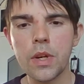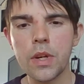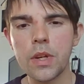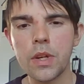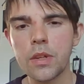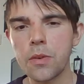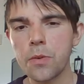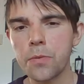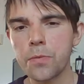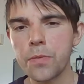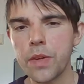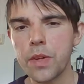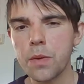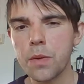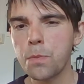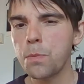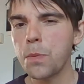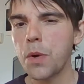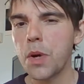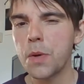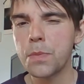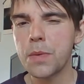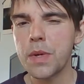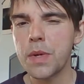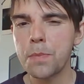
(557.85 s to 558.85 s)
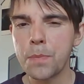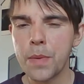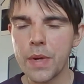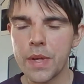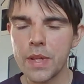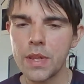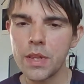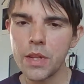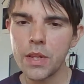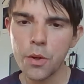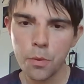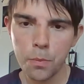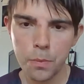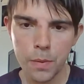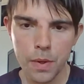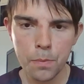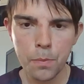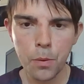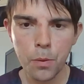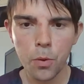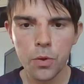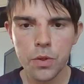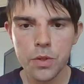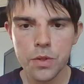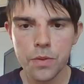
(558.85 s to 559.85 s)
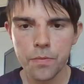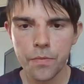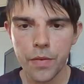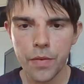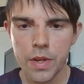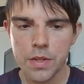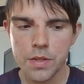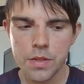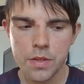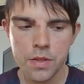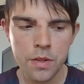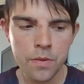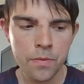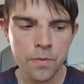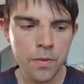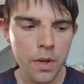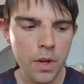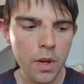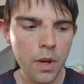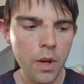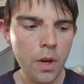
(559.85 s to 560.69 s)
and I think it might be a little bit more defensive.